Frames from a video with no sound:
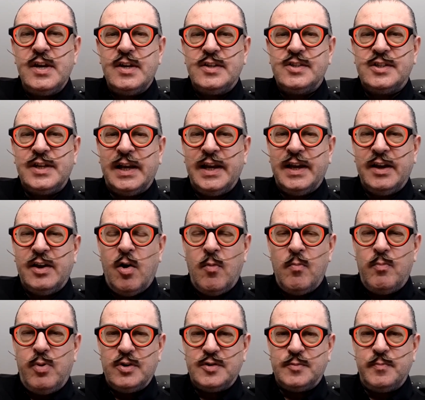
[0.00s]
selling
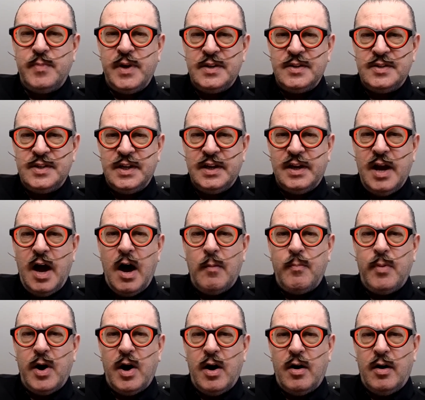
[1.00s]
compost bins in car
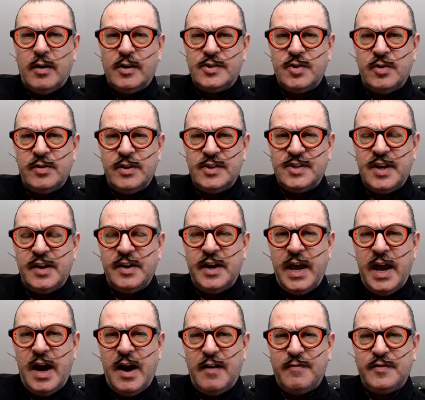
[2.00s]
parks on a
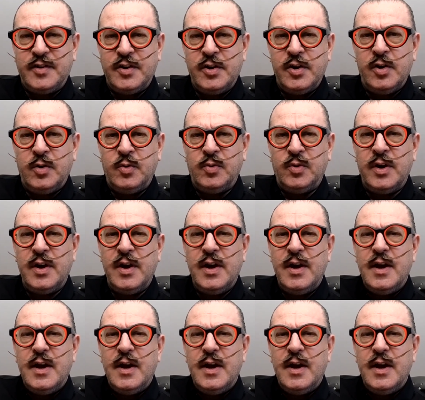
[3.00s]
Sunday afternoon.